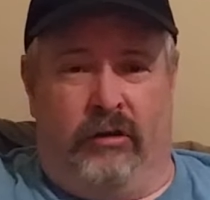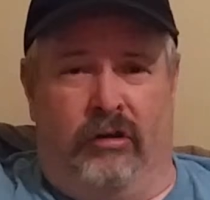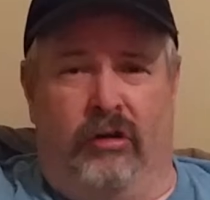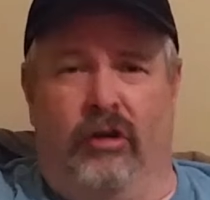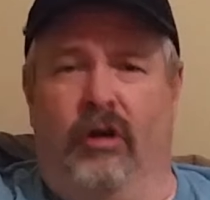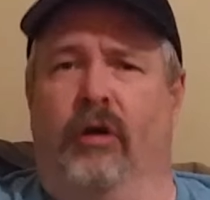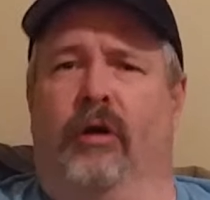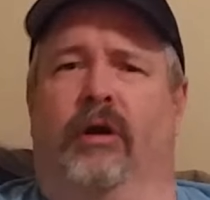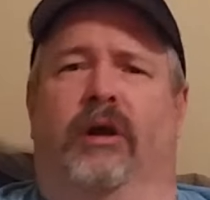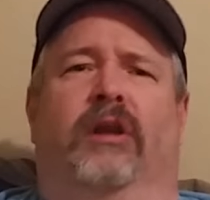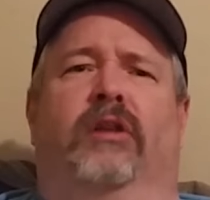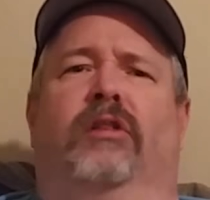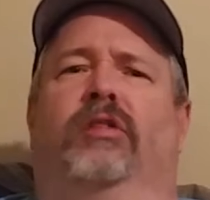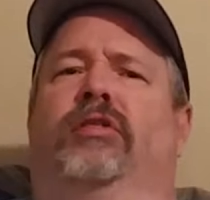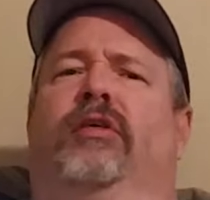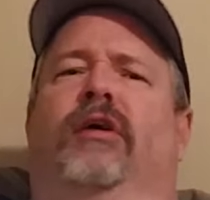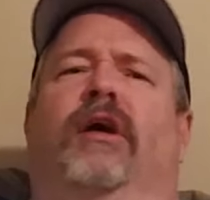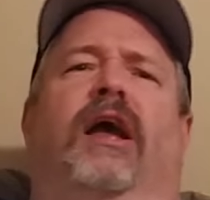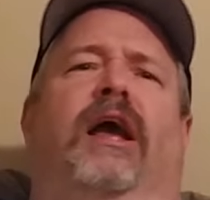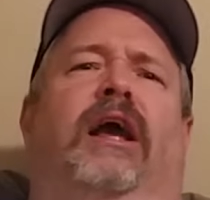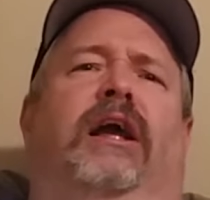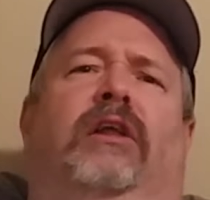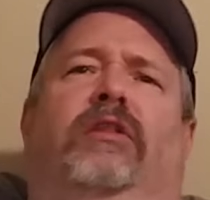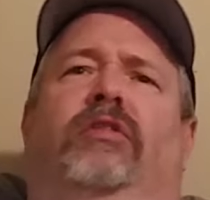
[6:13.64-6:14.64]
You can
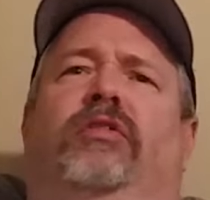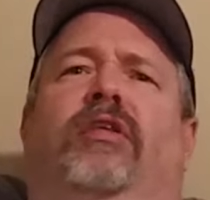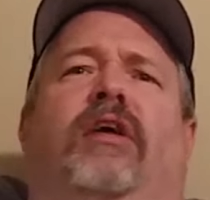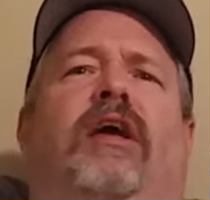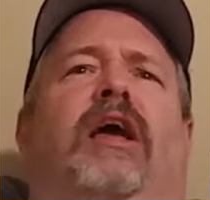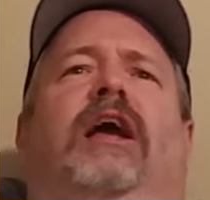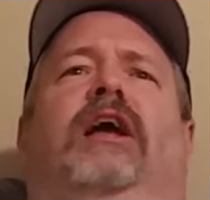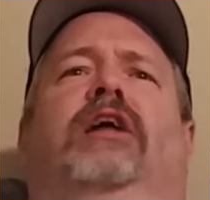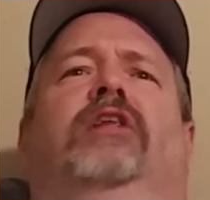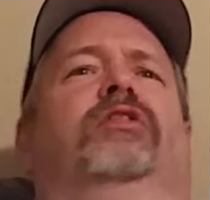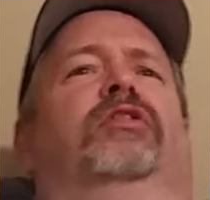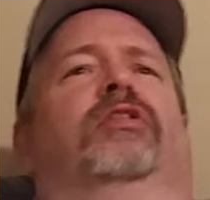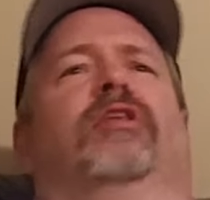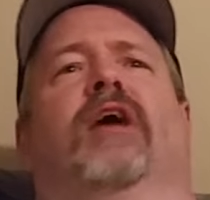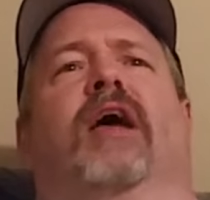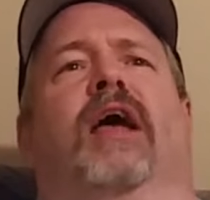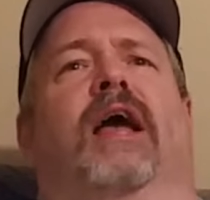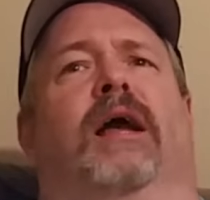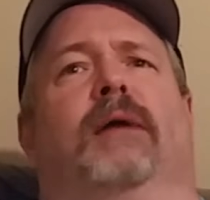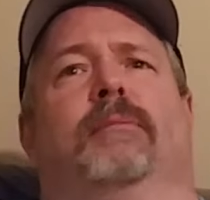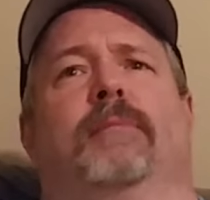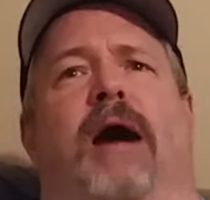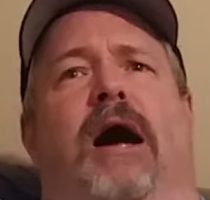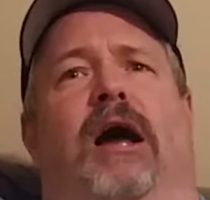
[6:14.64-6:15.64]
think and think and
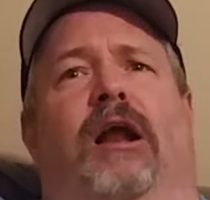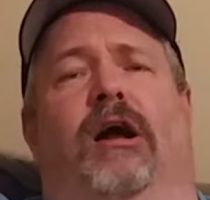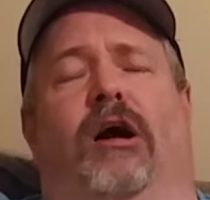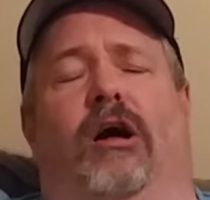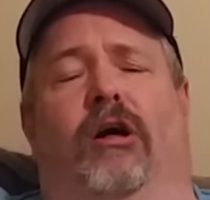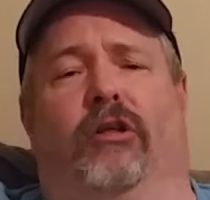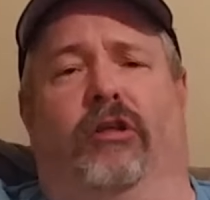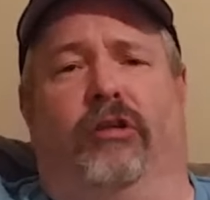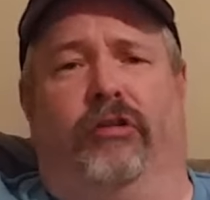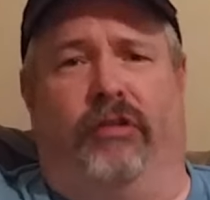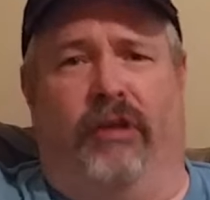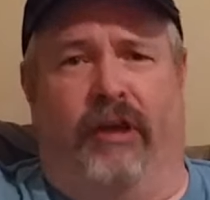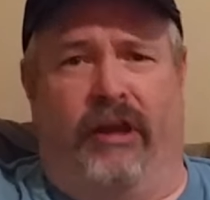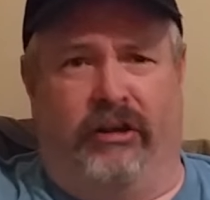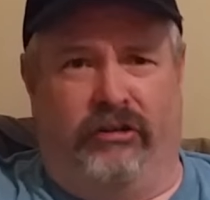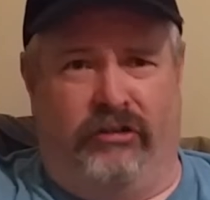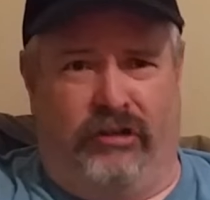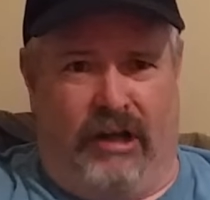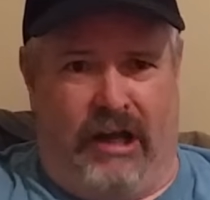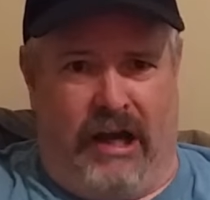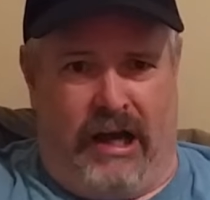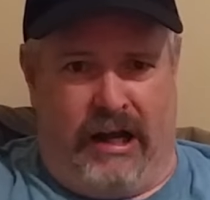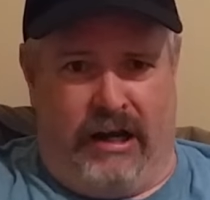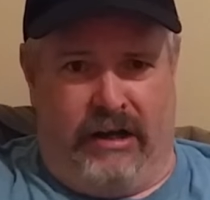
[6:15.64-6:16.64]
think about all the things
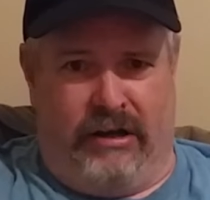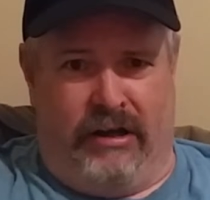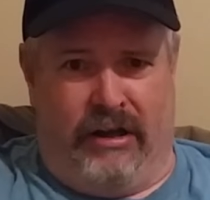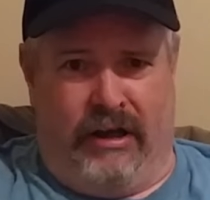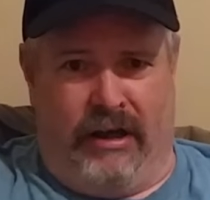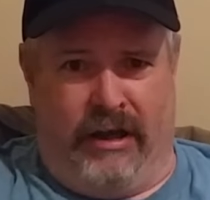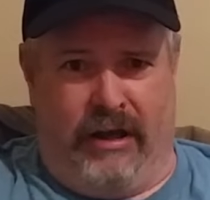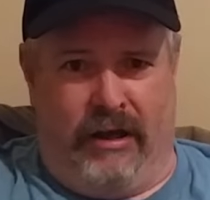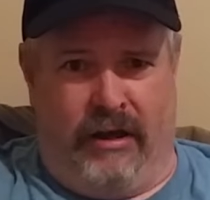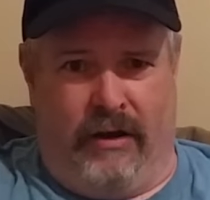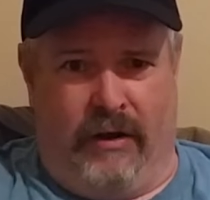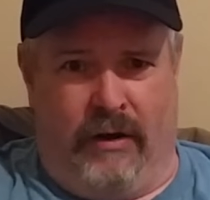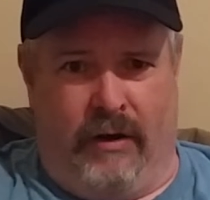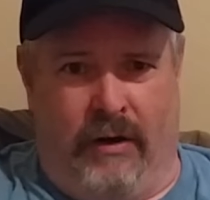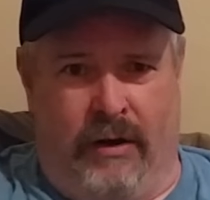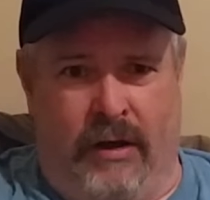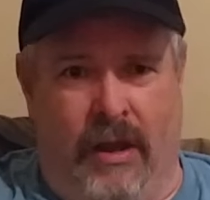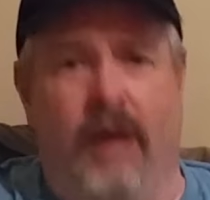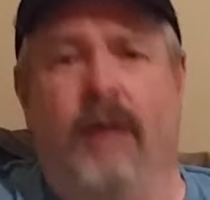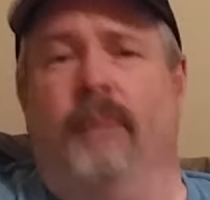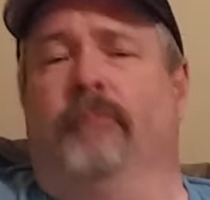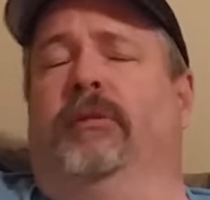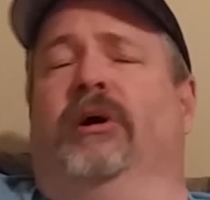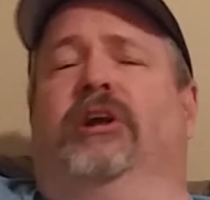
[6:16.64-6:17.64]
you gotta do,
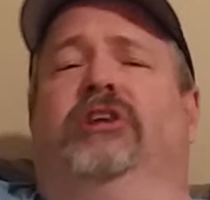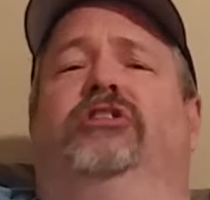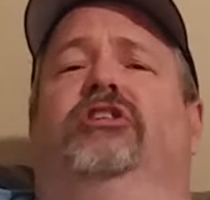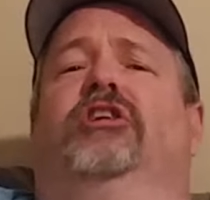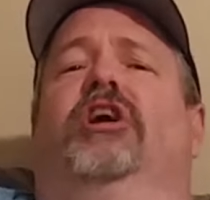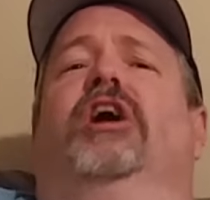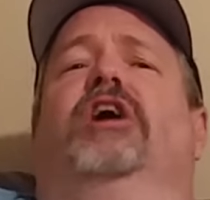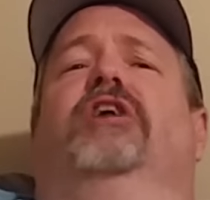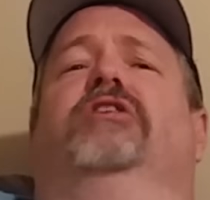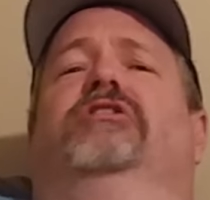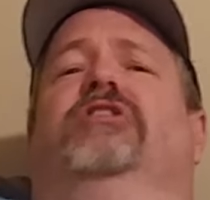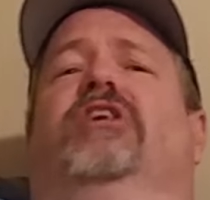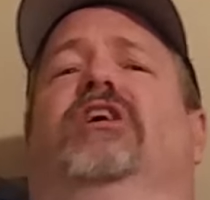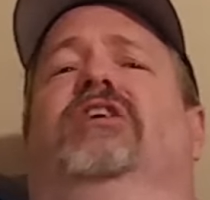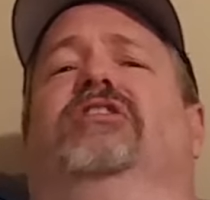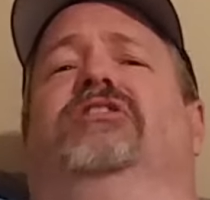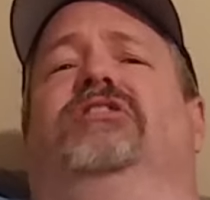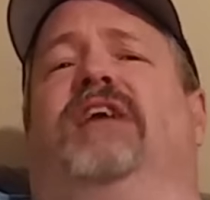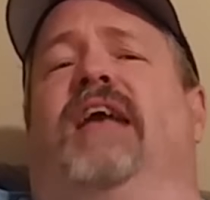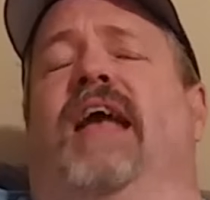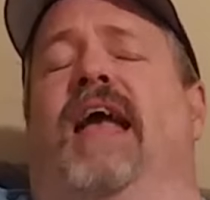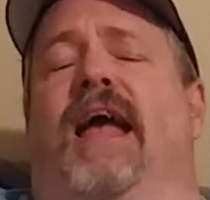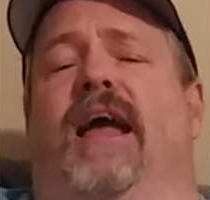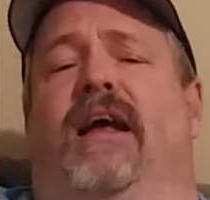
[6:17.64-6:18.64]
but you
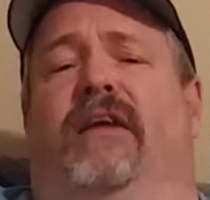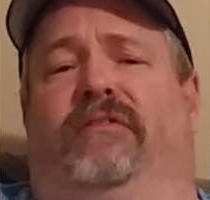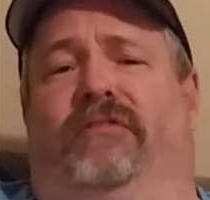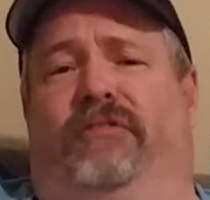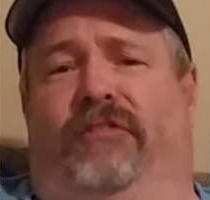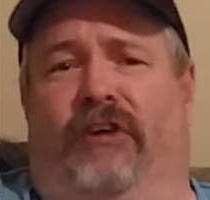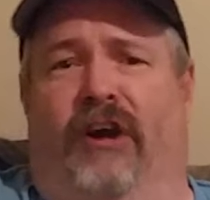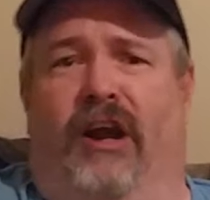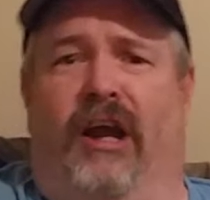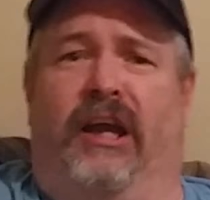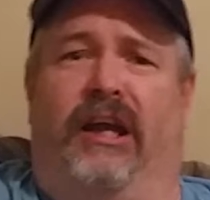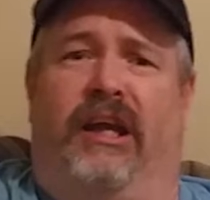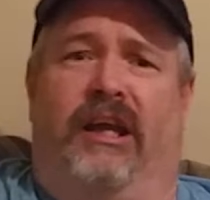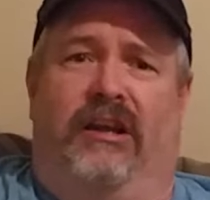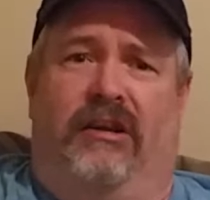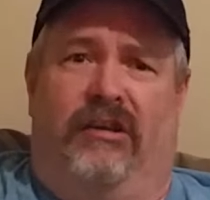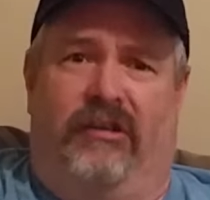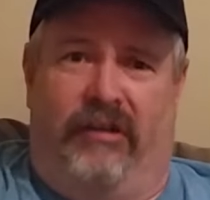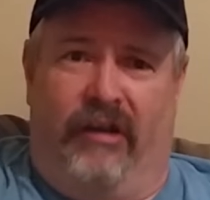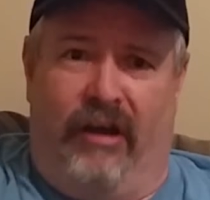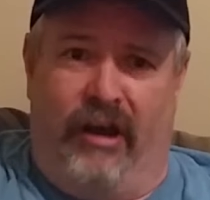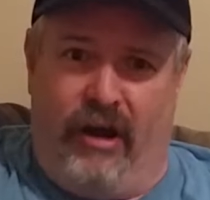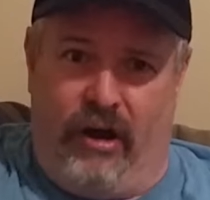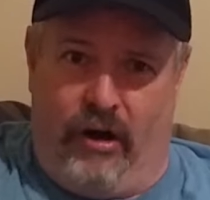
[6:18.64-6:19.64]
just can't
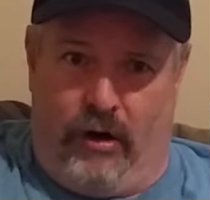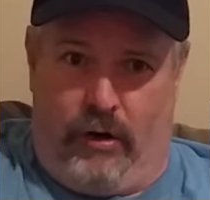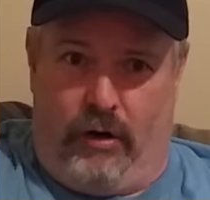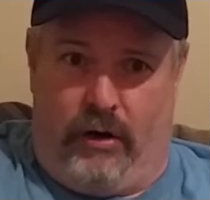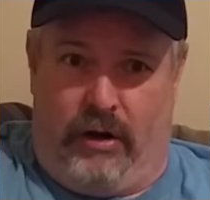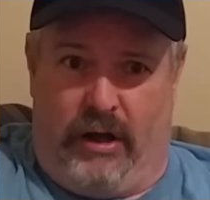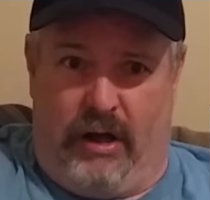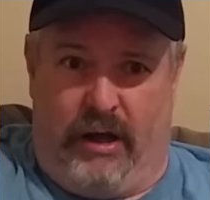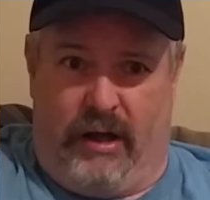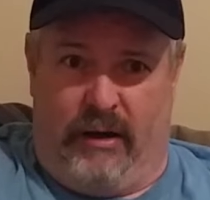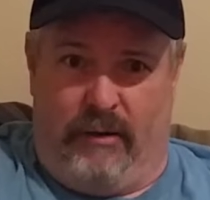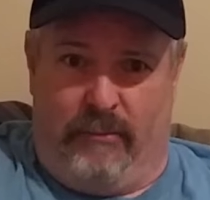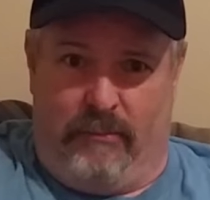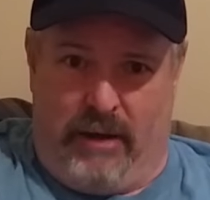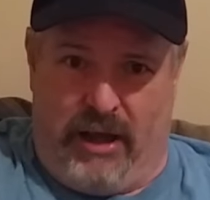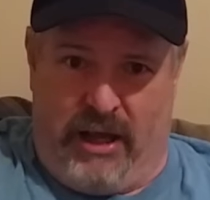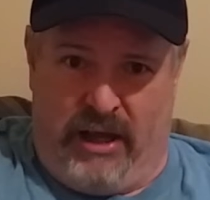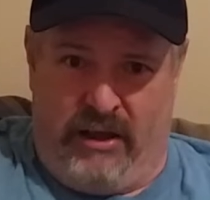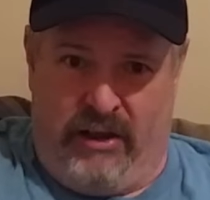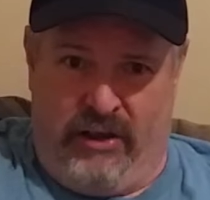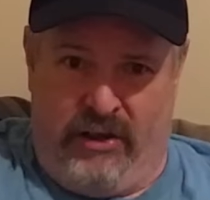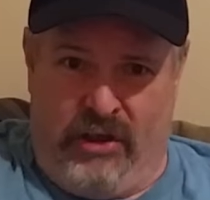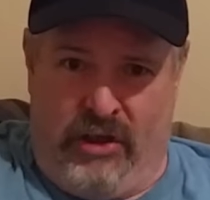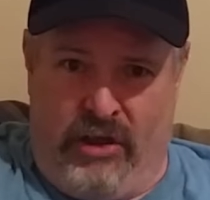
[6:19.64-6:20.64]
freaking do
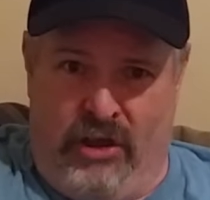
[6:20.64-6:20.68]
them.